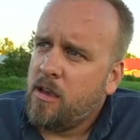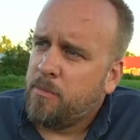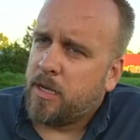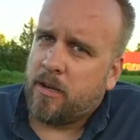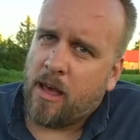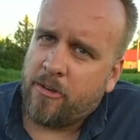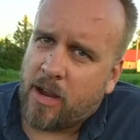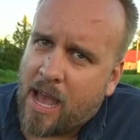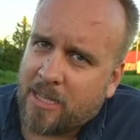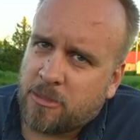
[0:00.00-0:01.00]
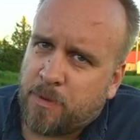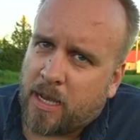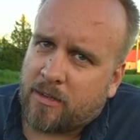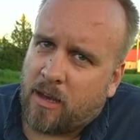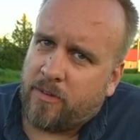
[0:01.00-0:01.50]
But another
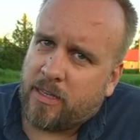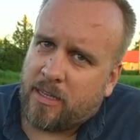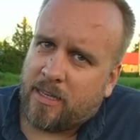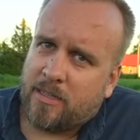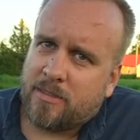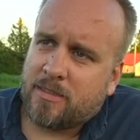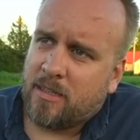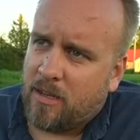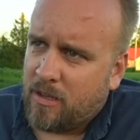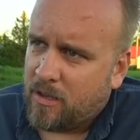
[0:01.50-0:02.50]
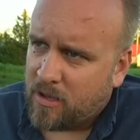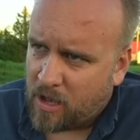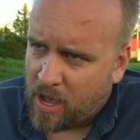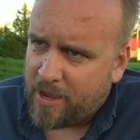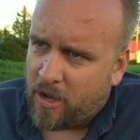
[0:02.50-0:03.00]
aspect of it is
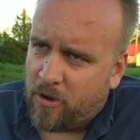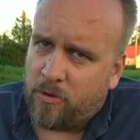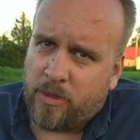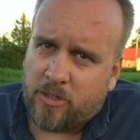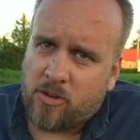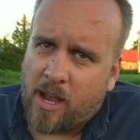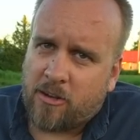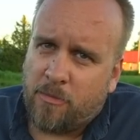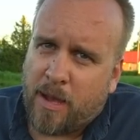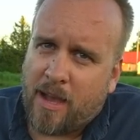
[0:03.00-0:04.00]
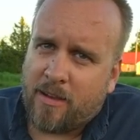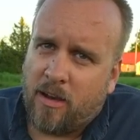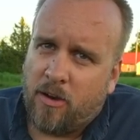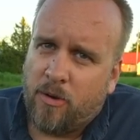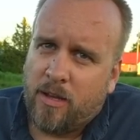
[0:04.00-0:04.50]
I own the tractor
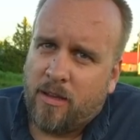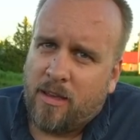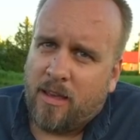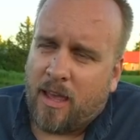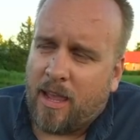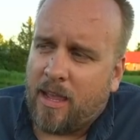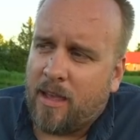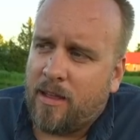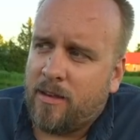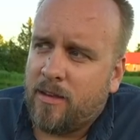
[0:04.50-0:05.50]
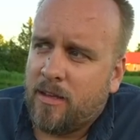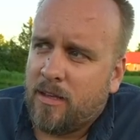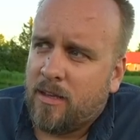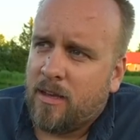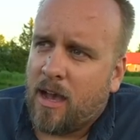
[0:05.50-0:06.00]
backhoe and
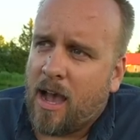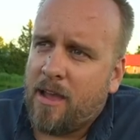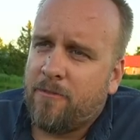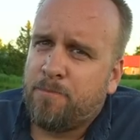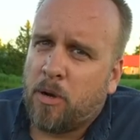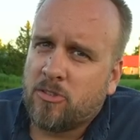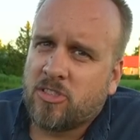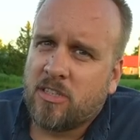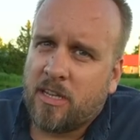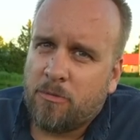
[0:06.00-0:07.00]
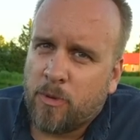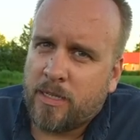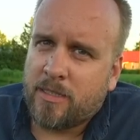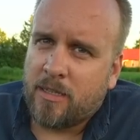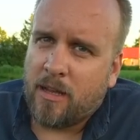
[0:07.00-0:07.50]
I have personally
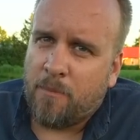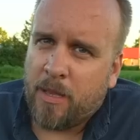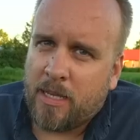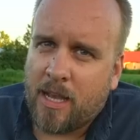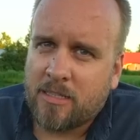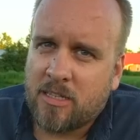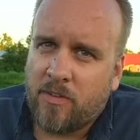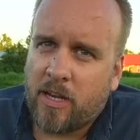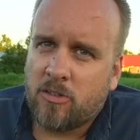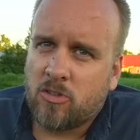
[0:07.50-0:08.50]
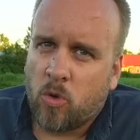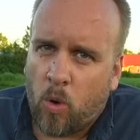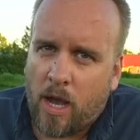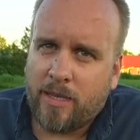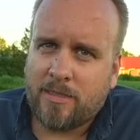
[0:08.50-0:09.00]
rented a mini excavator
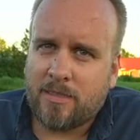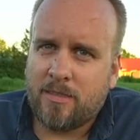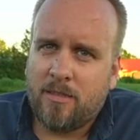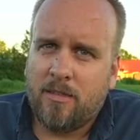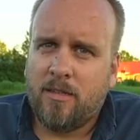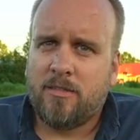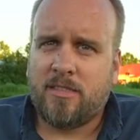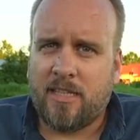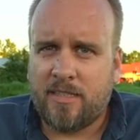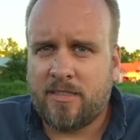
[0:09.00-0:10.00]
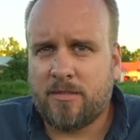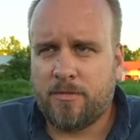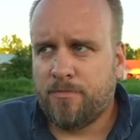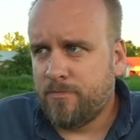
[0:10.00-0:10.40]
twice since